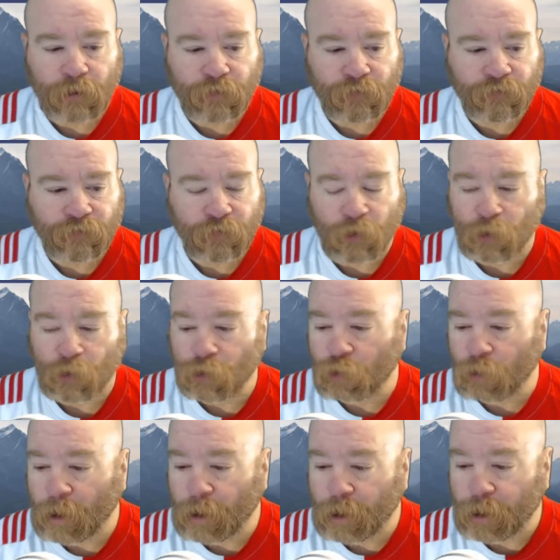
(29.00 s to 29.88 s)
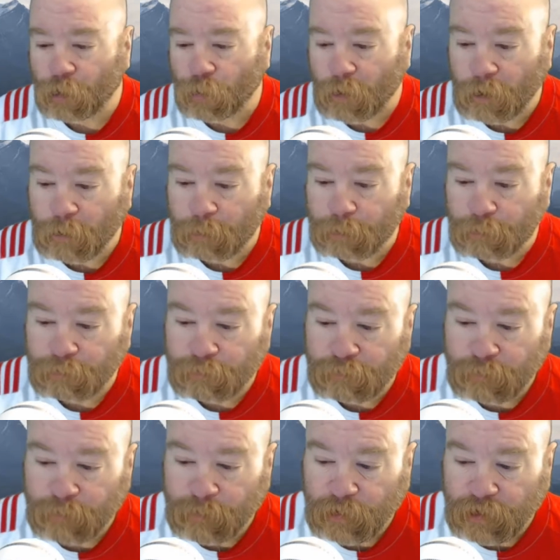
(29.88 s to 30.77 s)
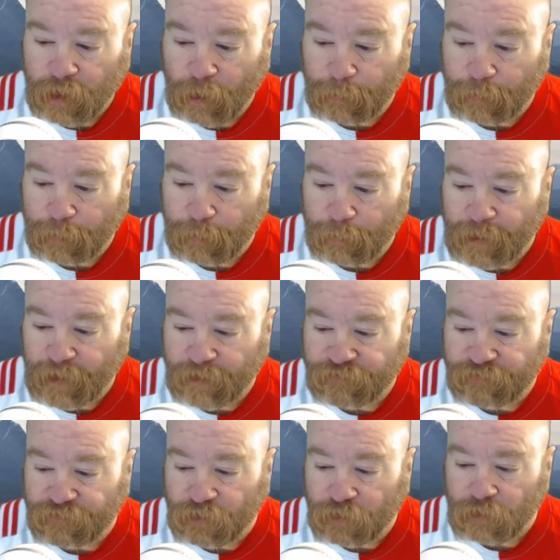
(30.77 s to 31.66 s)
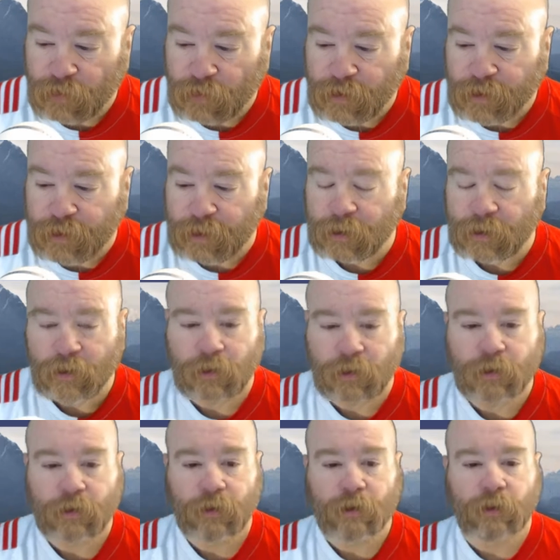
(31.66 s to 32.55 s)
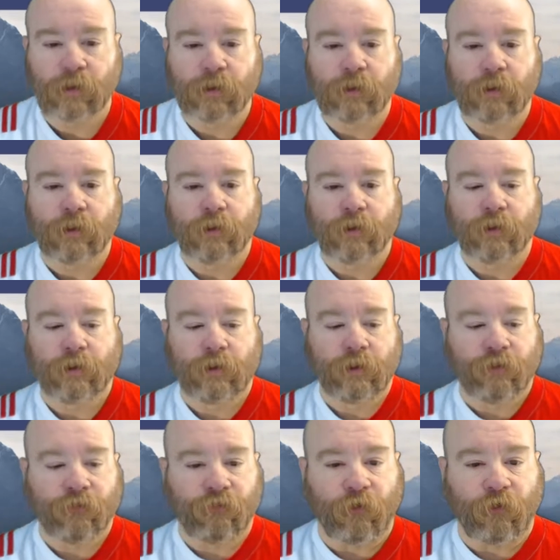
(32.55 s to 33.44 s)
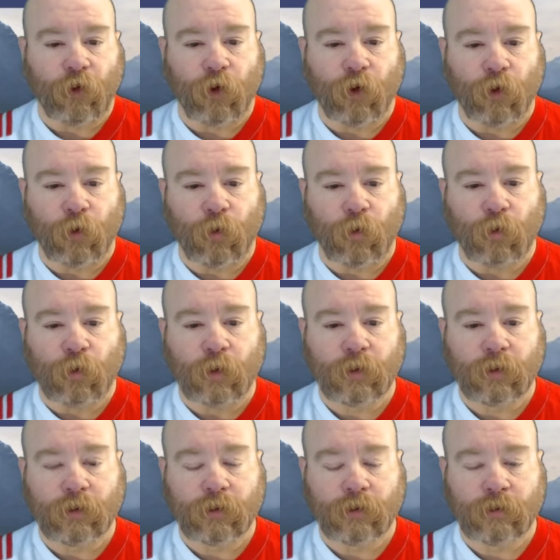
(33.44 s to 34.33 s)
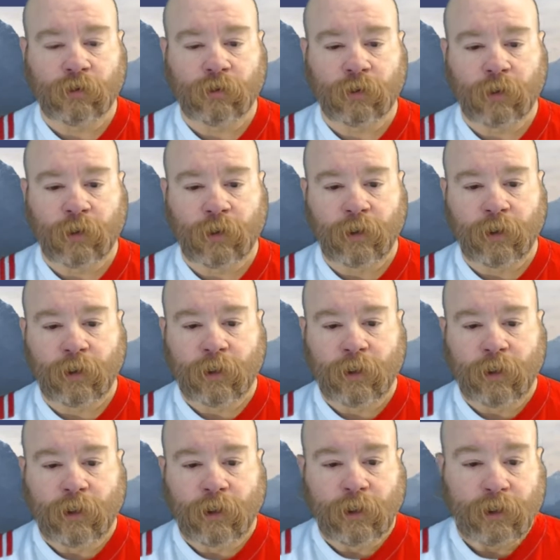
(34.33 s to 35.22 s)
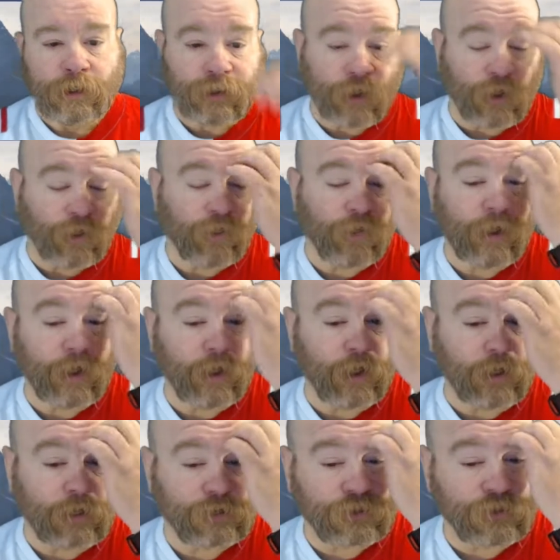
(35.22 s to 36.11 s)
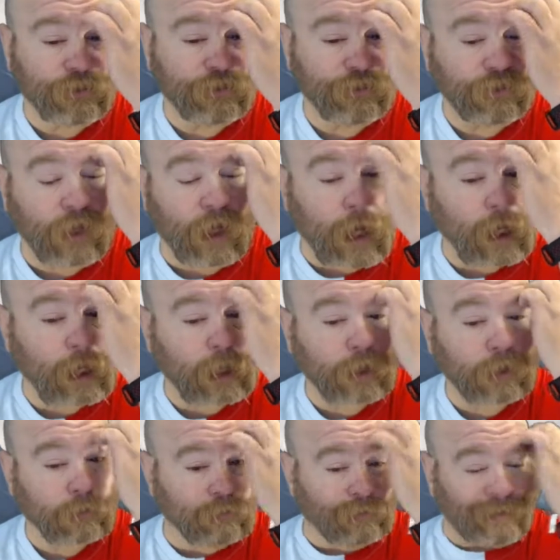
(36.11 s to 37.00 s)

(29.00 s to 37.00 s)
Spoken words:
so I know I'm a couple minutes early. So until then, I'll just talk.